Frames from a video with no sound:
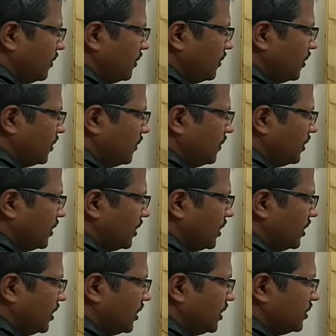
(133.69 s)
Now
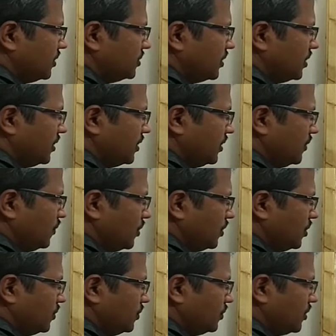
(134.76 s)
again hydrogen here.
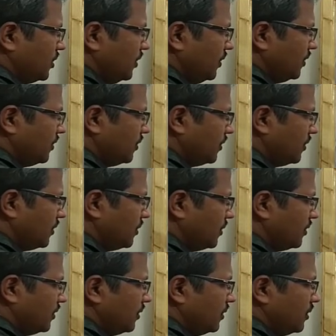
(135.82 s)
1, 2, 3.
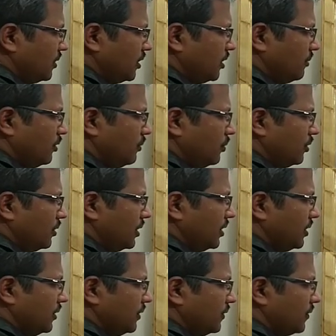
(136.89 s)
Double bond
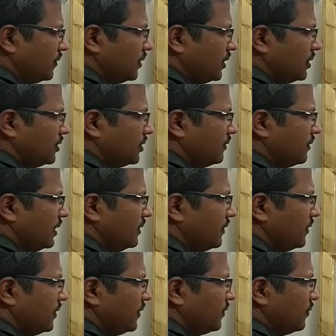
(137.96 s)
here. So nitrogen
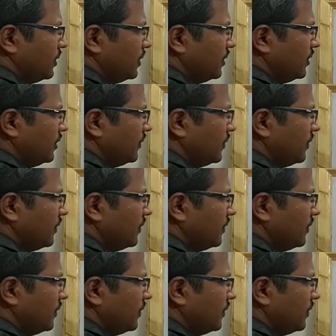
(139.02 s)
valency is filled.